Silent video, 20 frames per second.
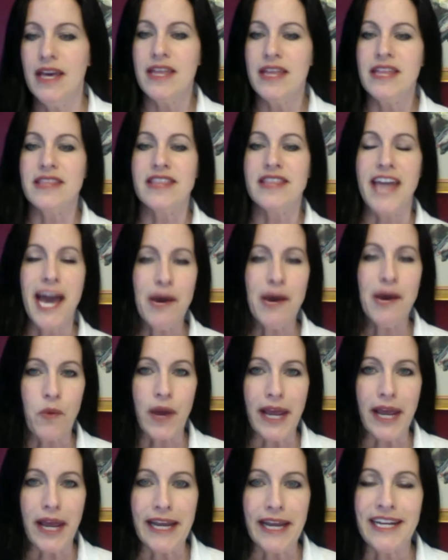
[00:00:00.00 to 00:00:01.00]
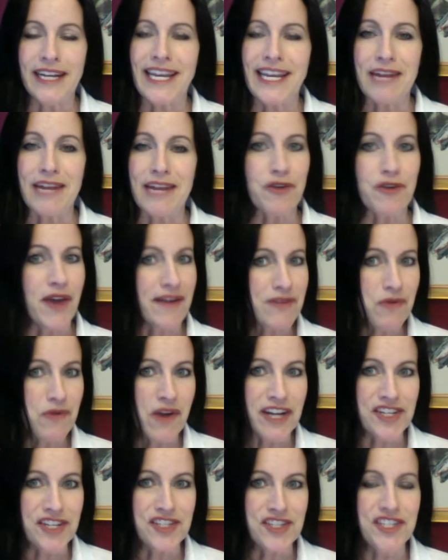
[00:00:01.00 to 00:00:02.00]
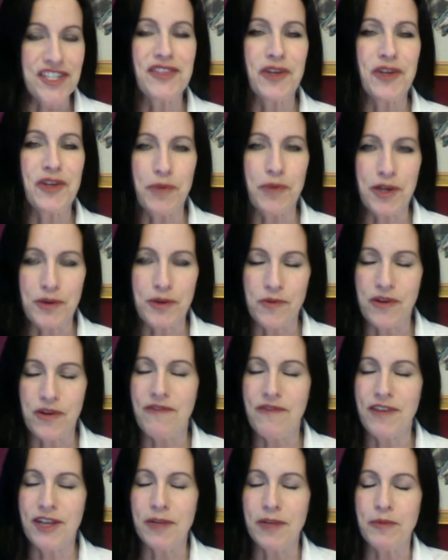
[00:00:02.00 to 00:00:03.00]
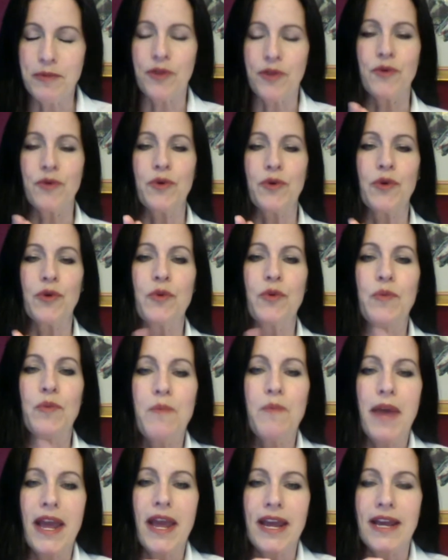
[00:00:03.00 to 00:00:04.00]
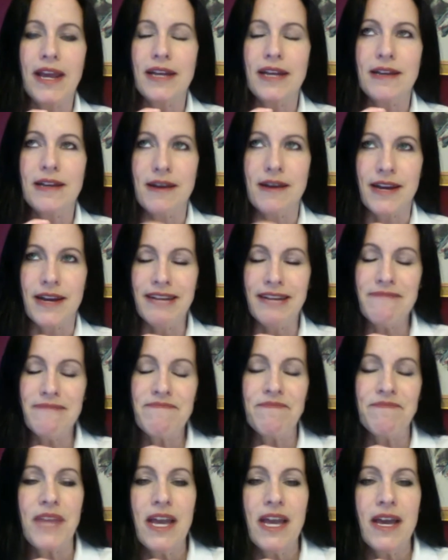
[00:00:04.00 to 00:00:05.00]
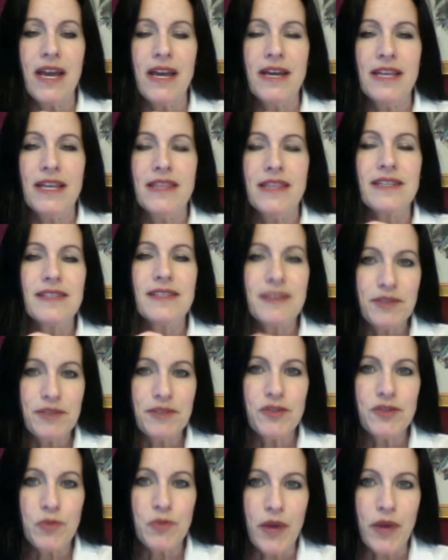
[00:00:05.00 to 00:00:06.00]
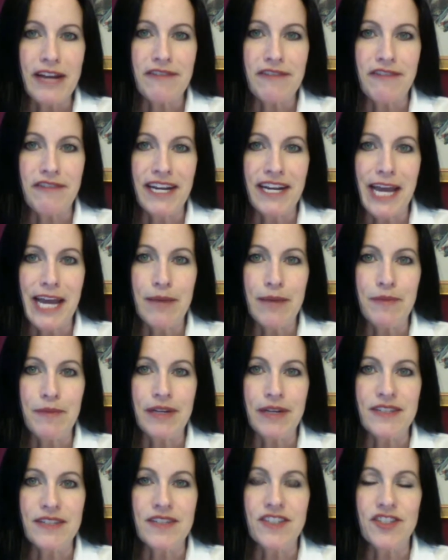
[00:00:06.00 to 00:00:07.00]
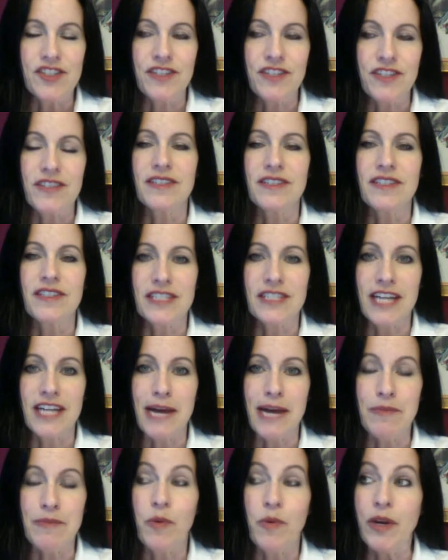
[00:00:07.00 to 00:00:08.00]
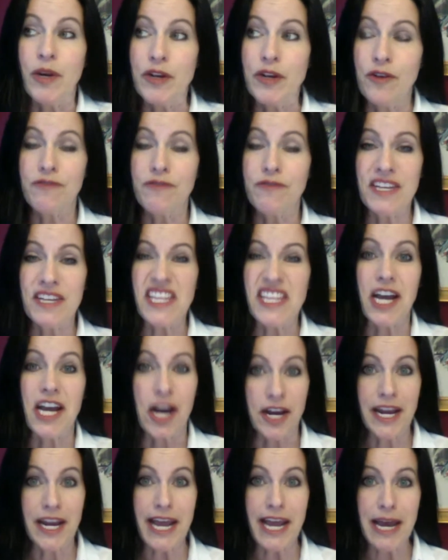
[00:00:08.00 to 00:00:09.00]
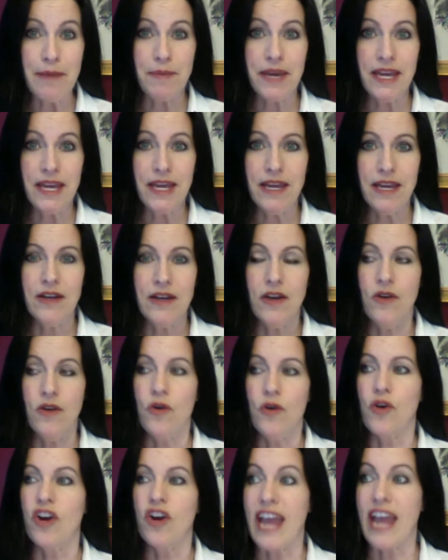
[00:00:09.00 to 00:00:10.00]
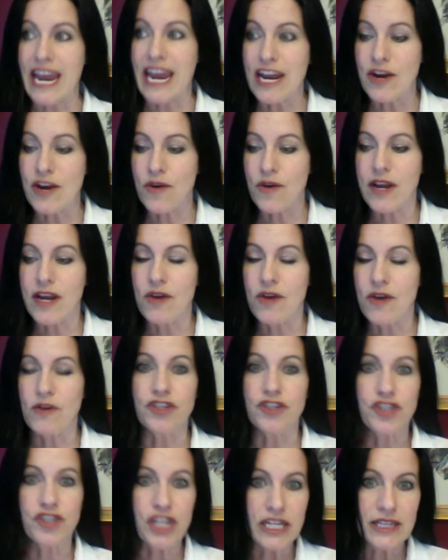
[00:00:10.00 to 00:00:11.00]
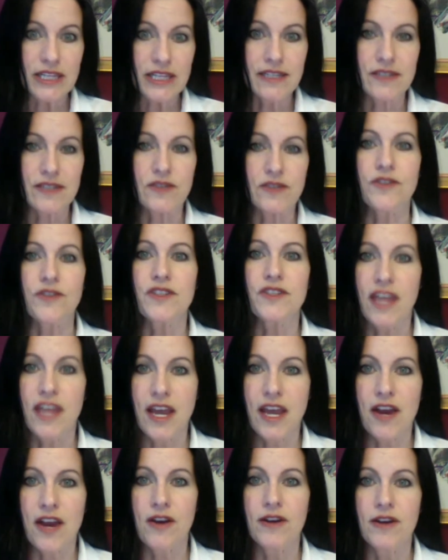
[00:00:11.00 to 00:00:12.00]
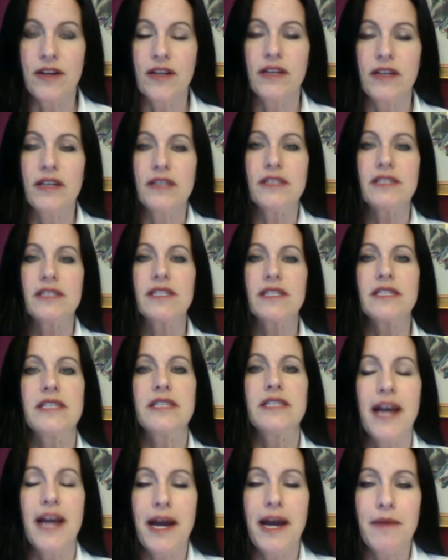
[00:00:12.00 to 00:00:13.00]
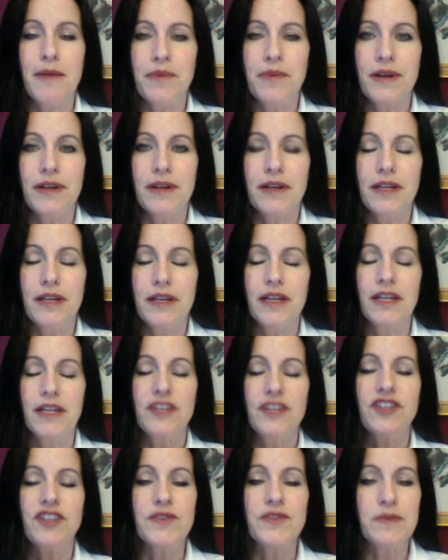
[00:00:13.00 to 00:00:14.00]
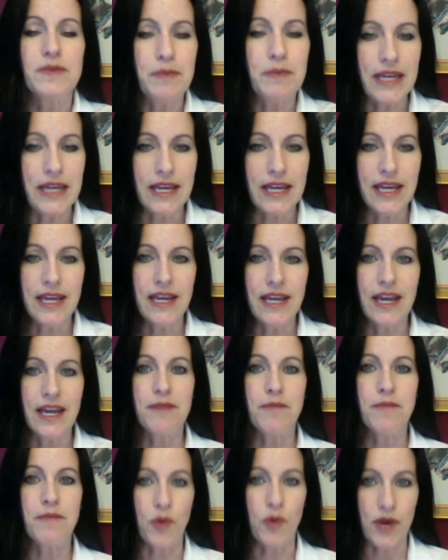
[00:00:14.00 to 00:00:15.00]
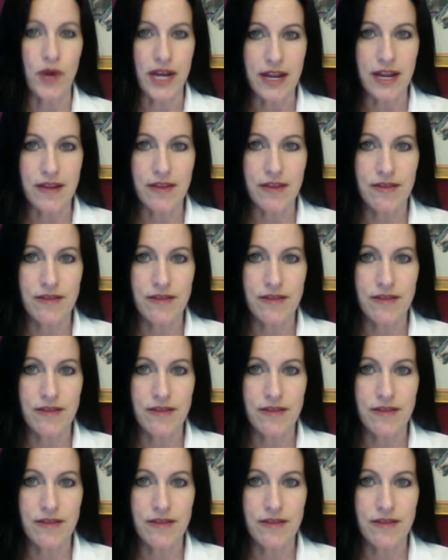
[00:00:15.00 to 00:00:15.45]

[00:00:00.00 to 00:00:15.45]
That way, and again, if you haven't watched it, they'll be available through May 9. The simplest way to find happiness is just to stop. When you're feeling unhappy or angry or jealous or scared, stop, just be and breathe.